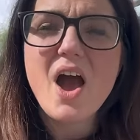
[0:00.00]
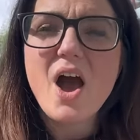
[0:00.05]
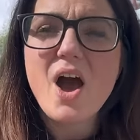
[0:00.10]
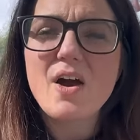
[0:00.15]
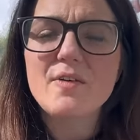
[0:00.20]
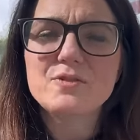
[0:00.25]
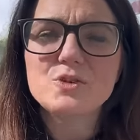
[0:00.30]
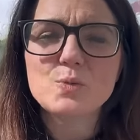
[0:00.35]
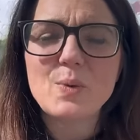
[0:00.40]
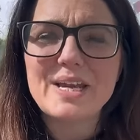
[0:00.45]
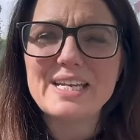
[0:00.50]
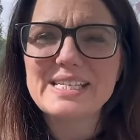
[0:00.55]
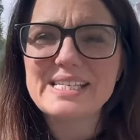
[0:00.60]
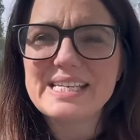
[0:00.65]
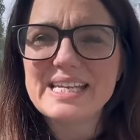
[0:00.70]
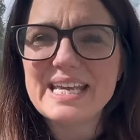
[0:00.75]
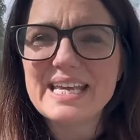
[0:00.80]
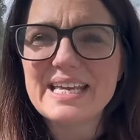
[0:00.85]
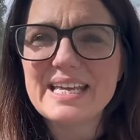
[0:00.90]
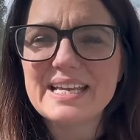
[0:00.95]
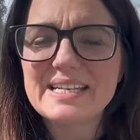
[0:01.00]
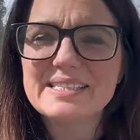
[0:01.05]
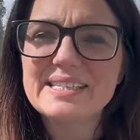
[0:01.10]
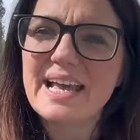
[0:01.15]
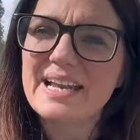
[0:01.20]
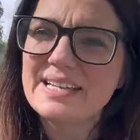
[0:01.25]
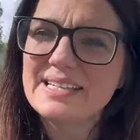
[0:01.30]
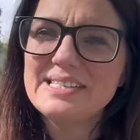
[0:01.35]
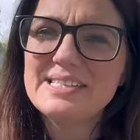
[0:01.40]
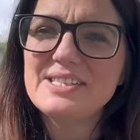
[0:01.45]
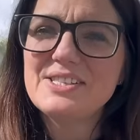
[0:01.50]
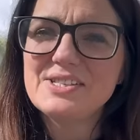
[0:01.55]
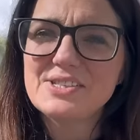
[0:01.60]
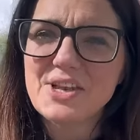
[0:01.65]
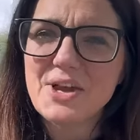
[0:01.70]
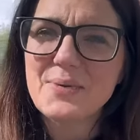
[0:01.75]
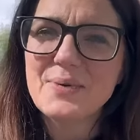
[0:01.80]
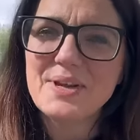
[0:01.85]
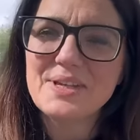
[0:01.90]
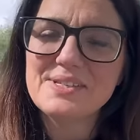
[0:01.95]
of 20 talented
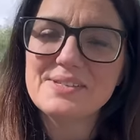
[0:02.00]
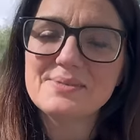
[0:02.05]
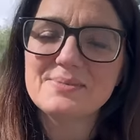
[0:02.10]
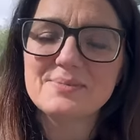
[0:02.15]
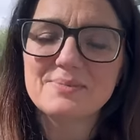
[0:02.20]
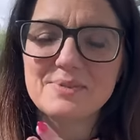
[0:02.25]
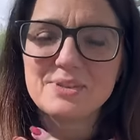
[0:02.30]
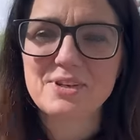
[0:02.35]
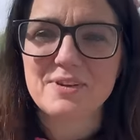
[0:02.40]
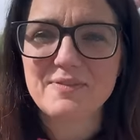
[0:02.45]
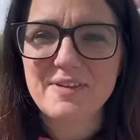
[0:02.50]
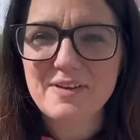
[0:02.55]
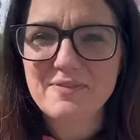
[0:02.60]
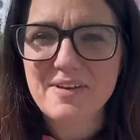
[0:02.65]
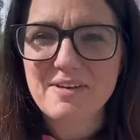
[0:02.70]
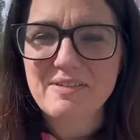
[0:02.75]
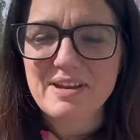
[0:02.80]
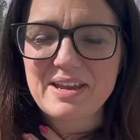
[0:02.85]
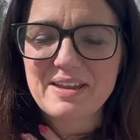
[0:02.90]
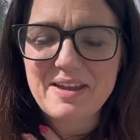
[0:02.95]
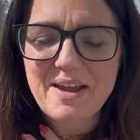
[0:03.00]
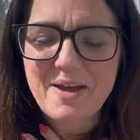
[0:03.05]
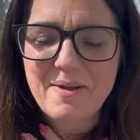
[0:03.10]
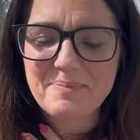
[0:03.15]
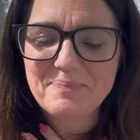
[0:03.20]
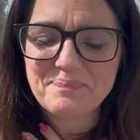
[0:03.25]
sewers, which I felt very